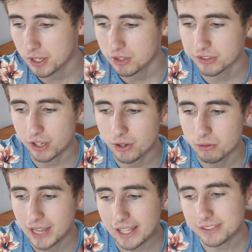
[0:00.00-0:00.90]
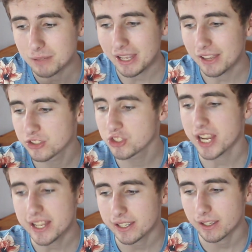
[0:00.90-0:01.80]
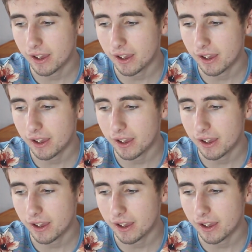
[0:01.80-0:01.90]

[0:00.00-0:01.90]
So last time we had Jake,